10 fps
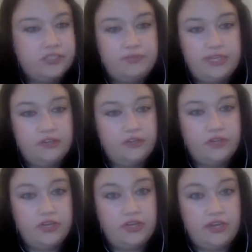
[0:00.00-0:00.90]
These
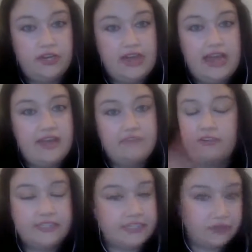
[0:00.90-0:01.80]
components should be included
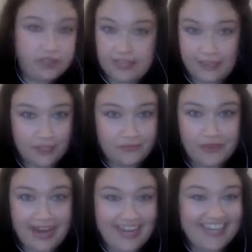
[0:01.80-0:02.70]
in every single
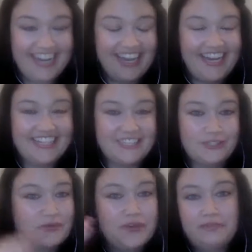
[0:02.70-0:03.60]
thing that you write,
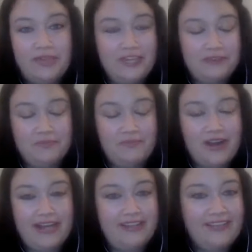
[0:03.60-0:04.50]
and it's just going to
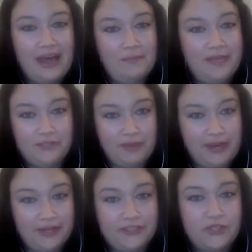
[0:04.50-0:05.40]
make your writing
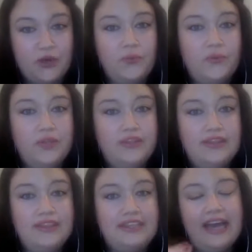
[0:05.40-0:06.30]
that much better.
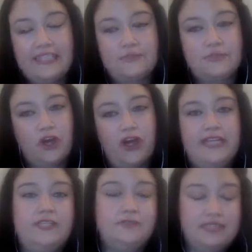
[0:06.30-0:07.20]
So yes,
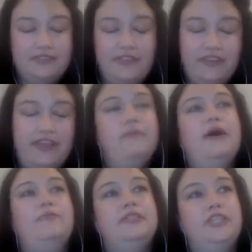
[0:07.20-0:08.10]
we're talking
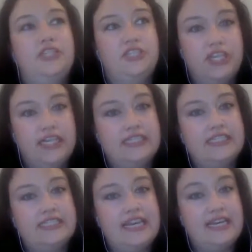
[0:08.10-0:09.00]
specifically about
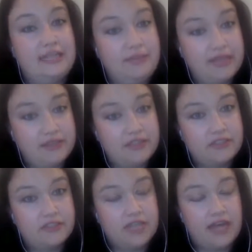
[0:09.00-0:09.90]
petitions and
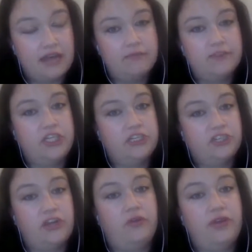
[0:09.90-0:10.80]
emails for
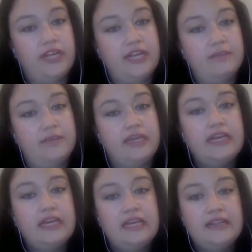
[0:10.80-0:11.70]
Change.org here,
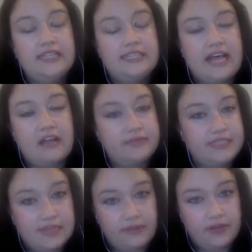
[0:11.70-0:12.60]
but these
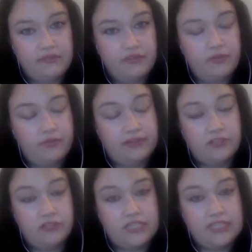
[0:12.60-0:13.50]
elements that we're giving you
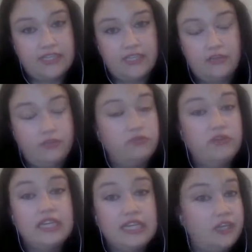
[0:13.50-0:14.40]
about storytelling, you
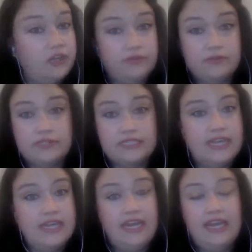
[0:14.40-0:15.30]
can really
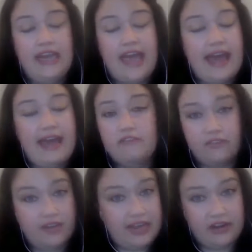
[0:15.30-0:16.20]
use in
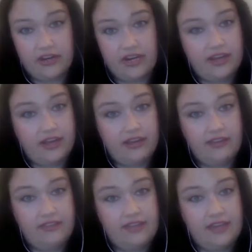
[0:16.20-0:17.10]
every
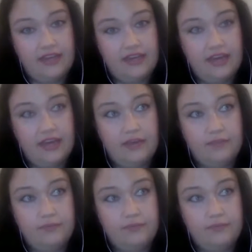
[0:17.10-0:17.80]
area that